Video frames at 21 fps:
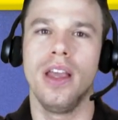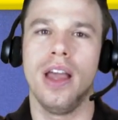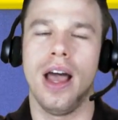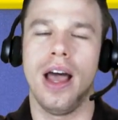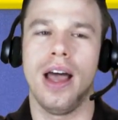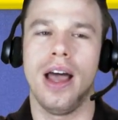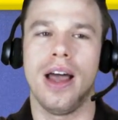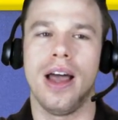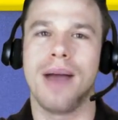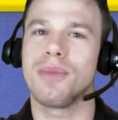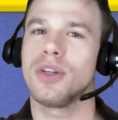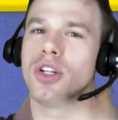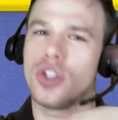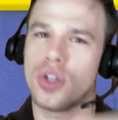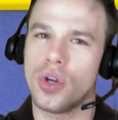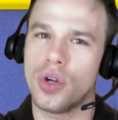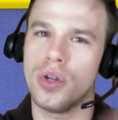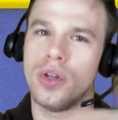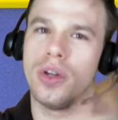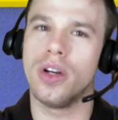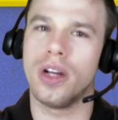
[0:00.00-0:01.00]
I'm going to show
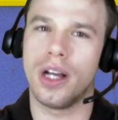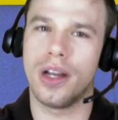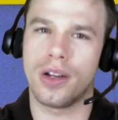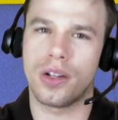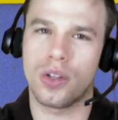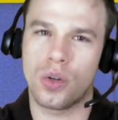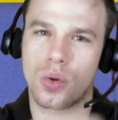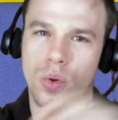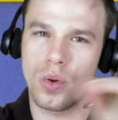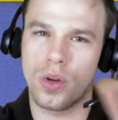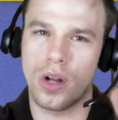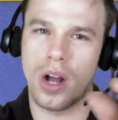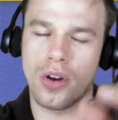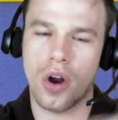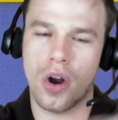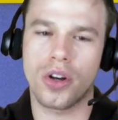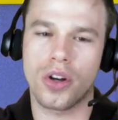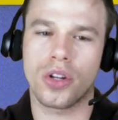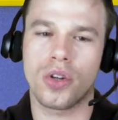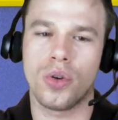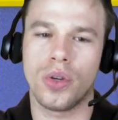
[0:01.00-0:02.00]
you an
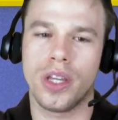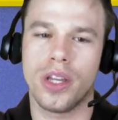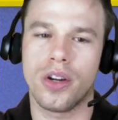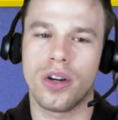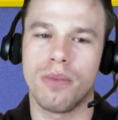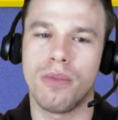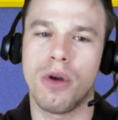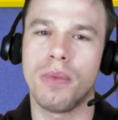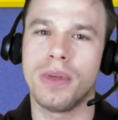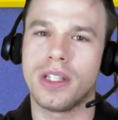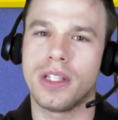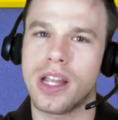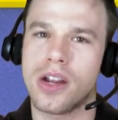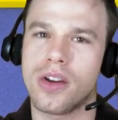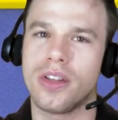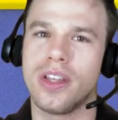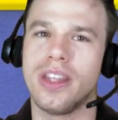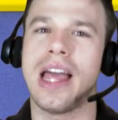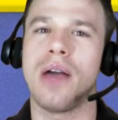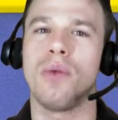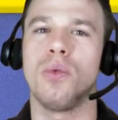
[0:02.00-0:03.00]
article here
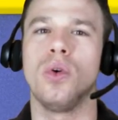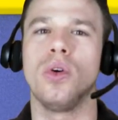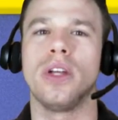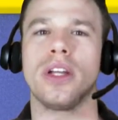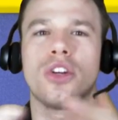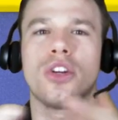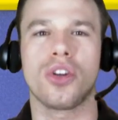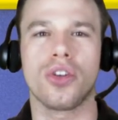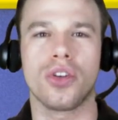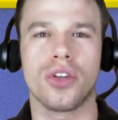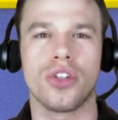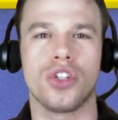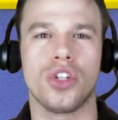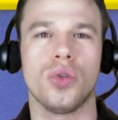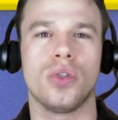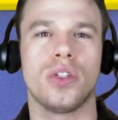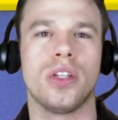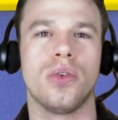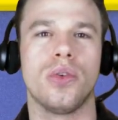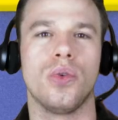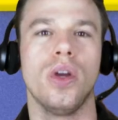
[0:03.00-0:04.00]
momentarily that will encourage you
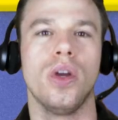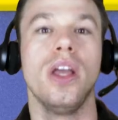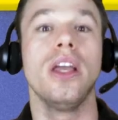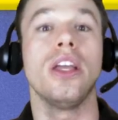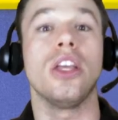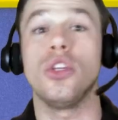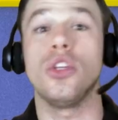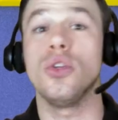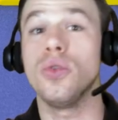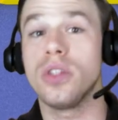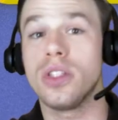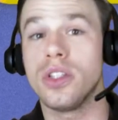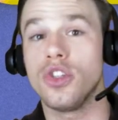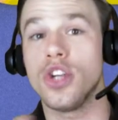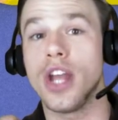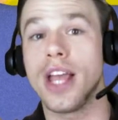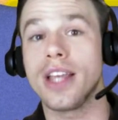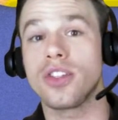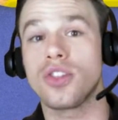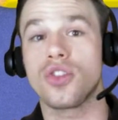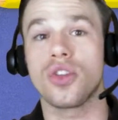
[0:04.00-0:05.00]
to use
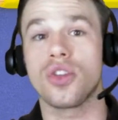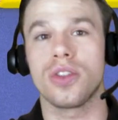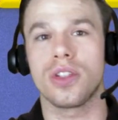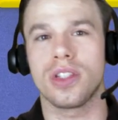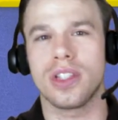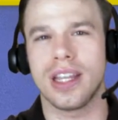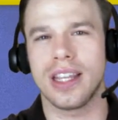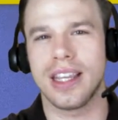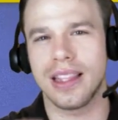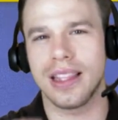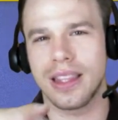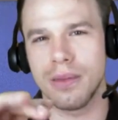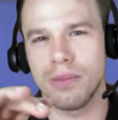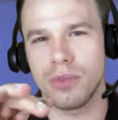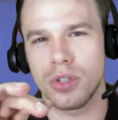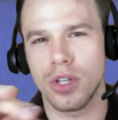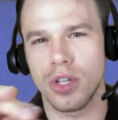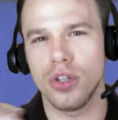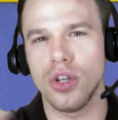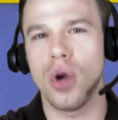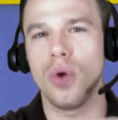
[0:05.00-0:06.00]
gestures to get them
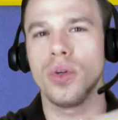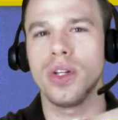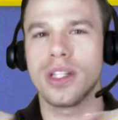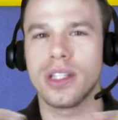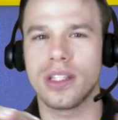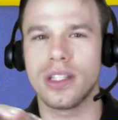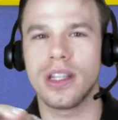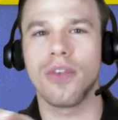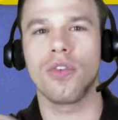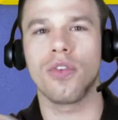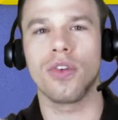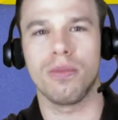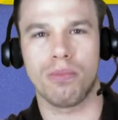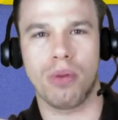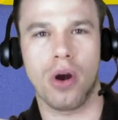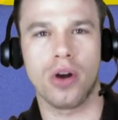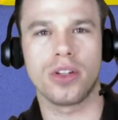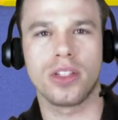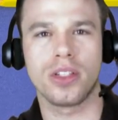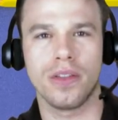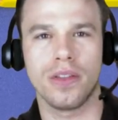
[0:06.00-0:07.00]
to notice different
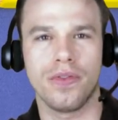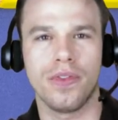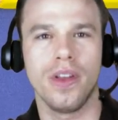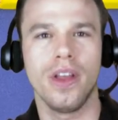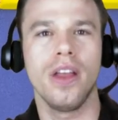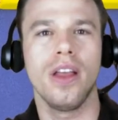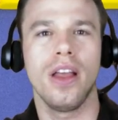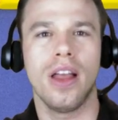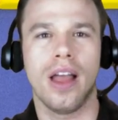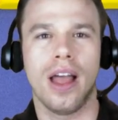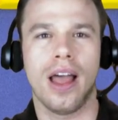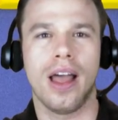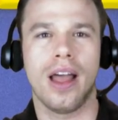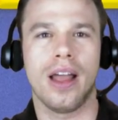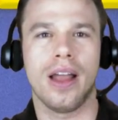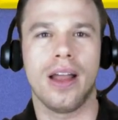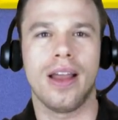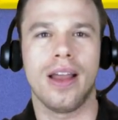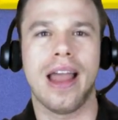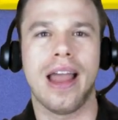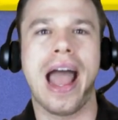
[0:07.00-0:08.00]
parts of
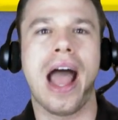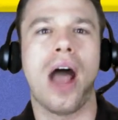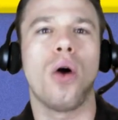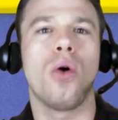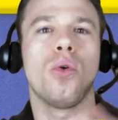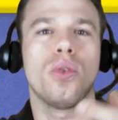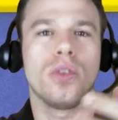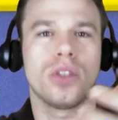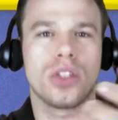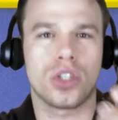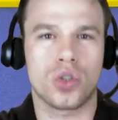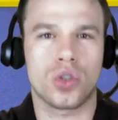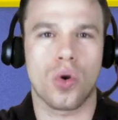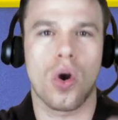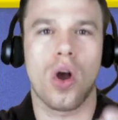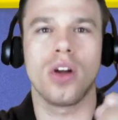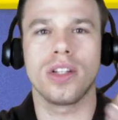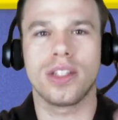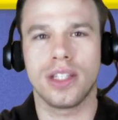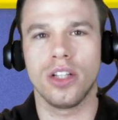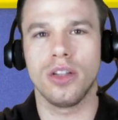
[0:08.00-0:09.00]
how
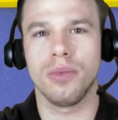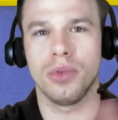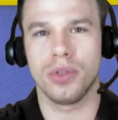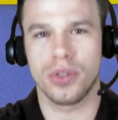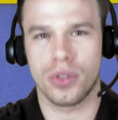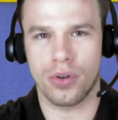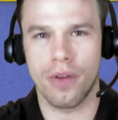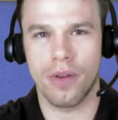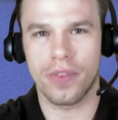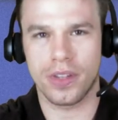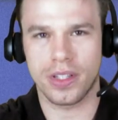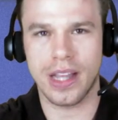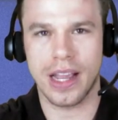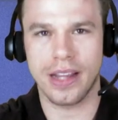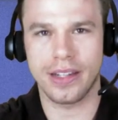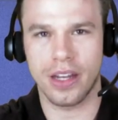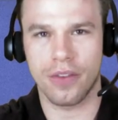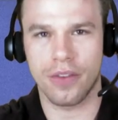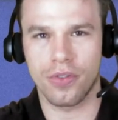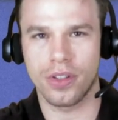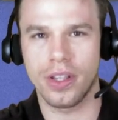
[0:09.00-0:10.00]
strong syllables are emphasized
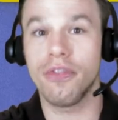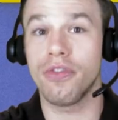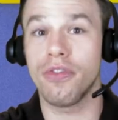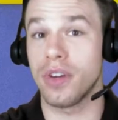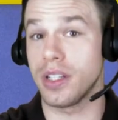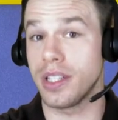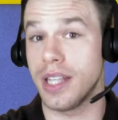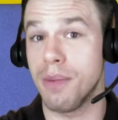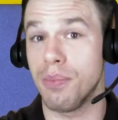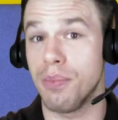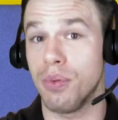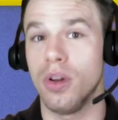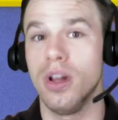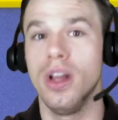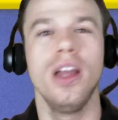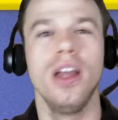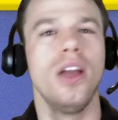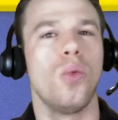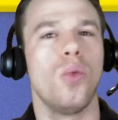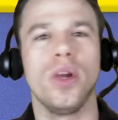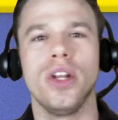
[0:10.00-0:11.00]
differently. For example,
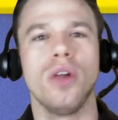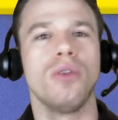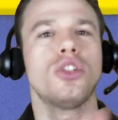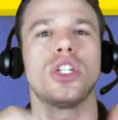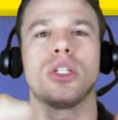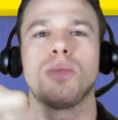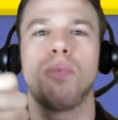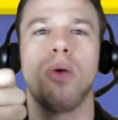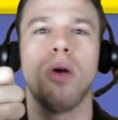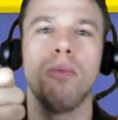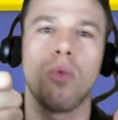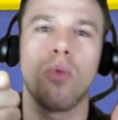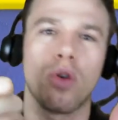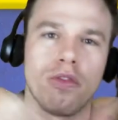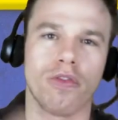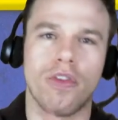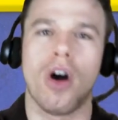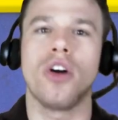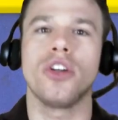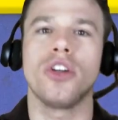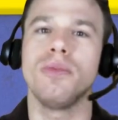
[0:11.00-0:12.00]
we don't just put more
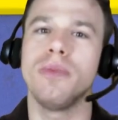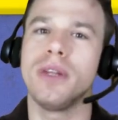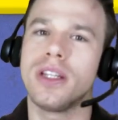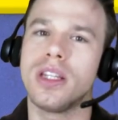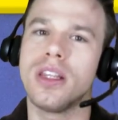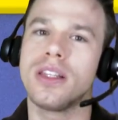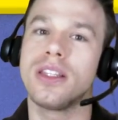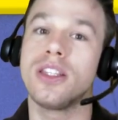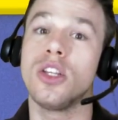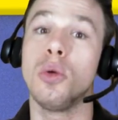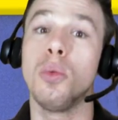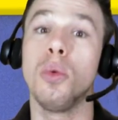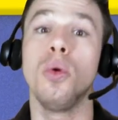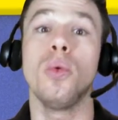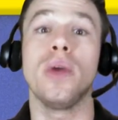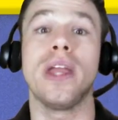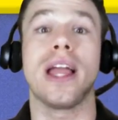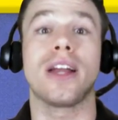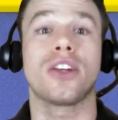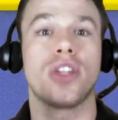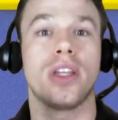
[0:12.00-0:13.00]
volume into the syllable,
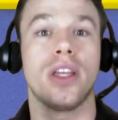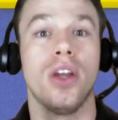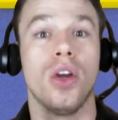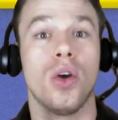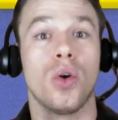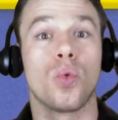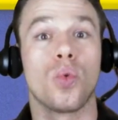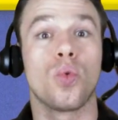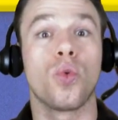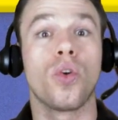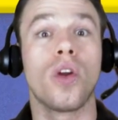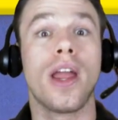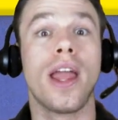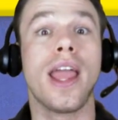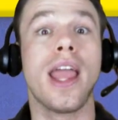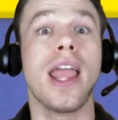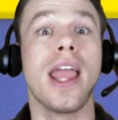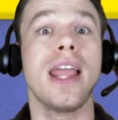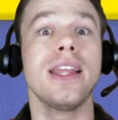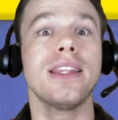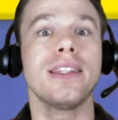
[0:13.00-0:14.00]
we actually
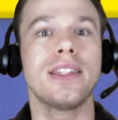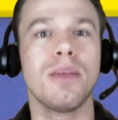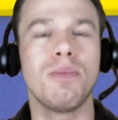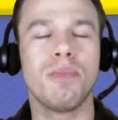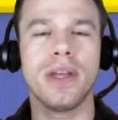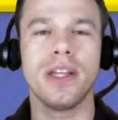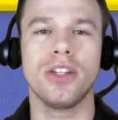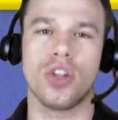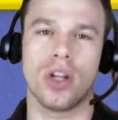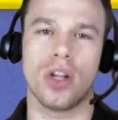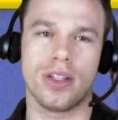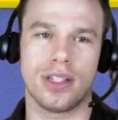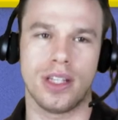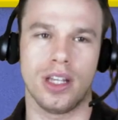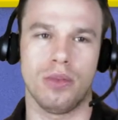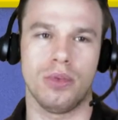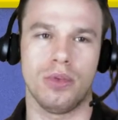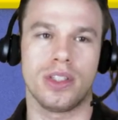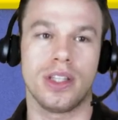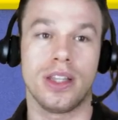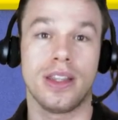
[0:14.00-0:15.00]
raise the pitch on syllables.